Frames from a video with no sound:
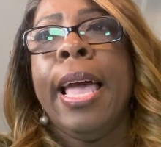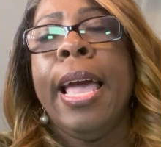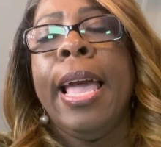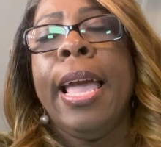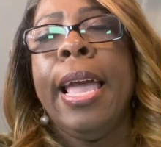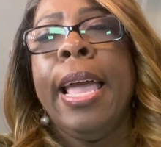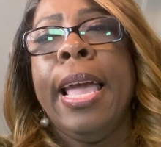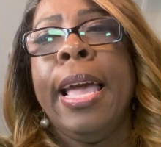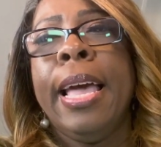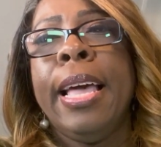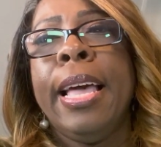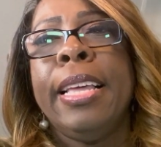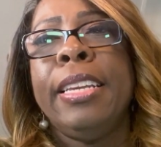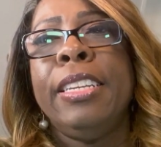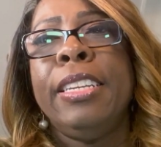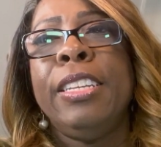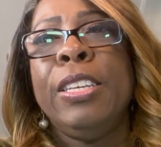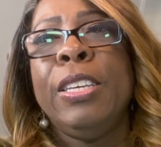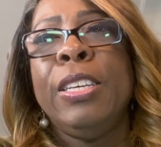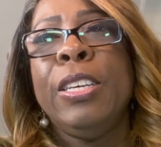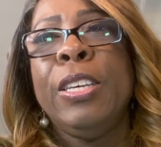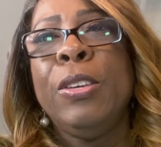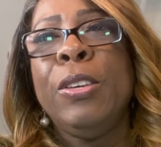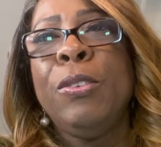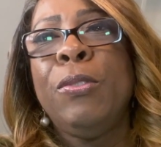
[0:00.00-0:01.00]
And
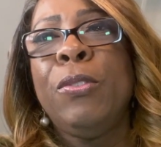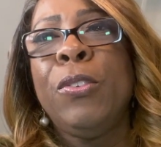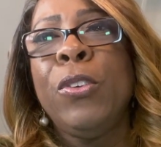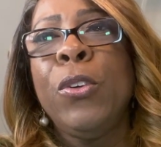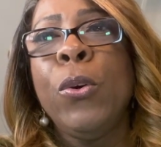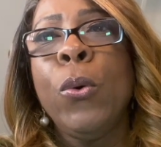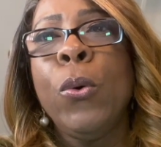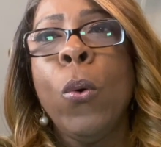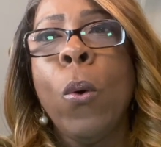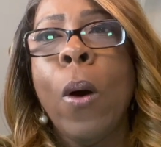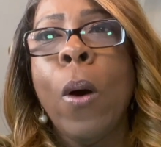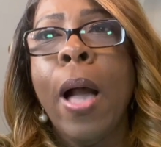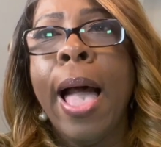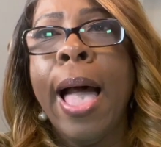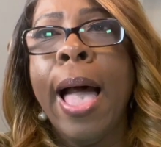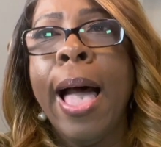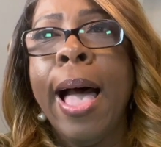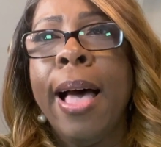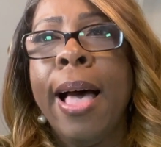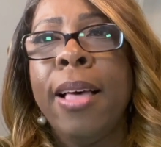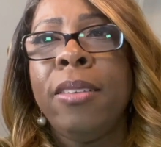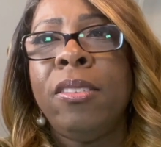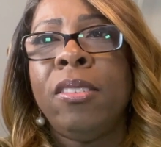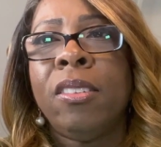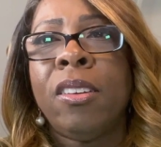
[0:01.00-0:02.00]
if you
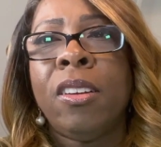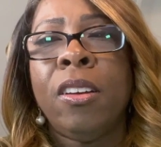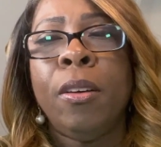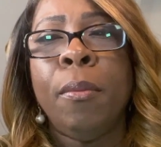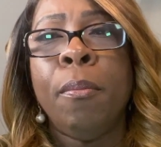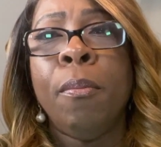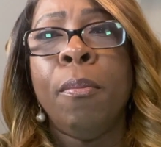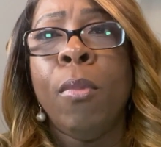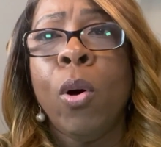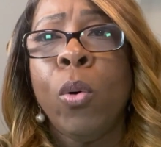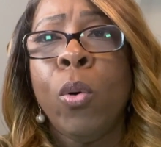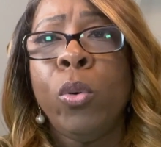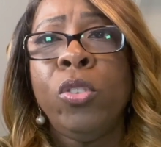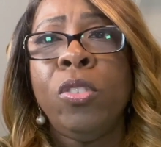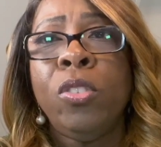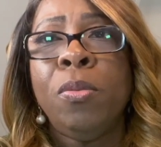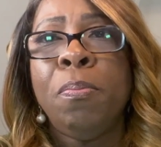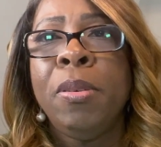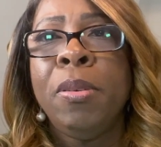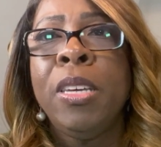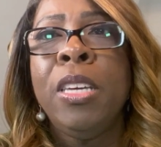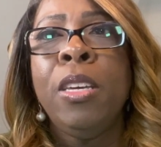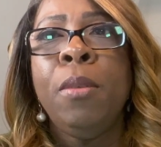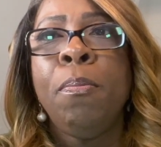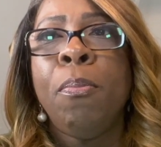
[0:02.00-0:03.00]
ask
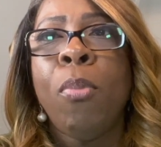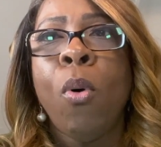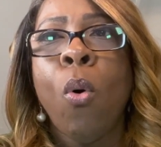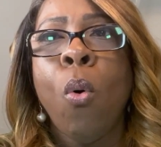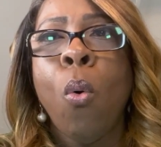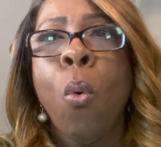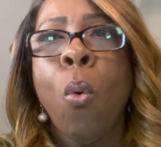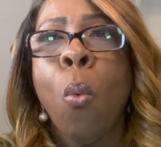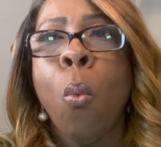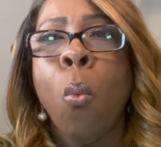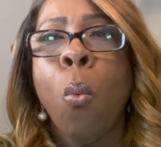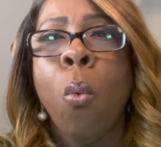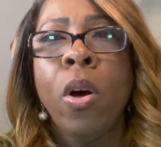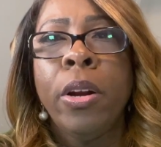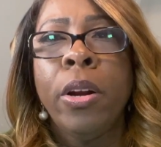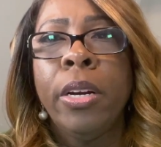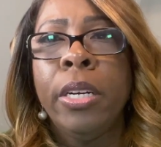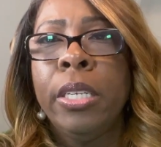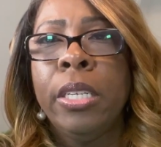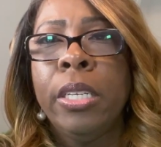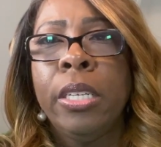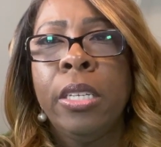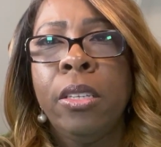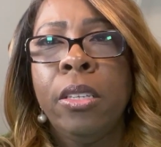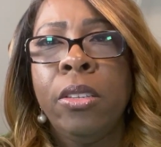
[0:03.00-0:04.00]
most people what
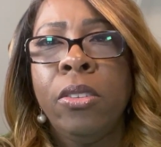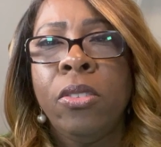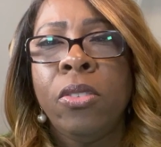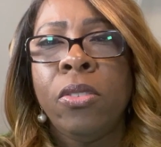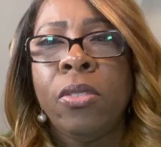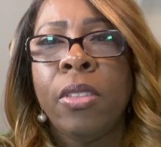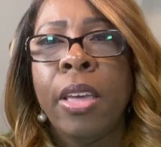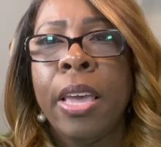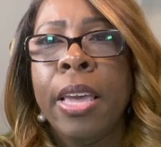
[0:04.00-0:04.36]
it is,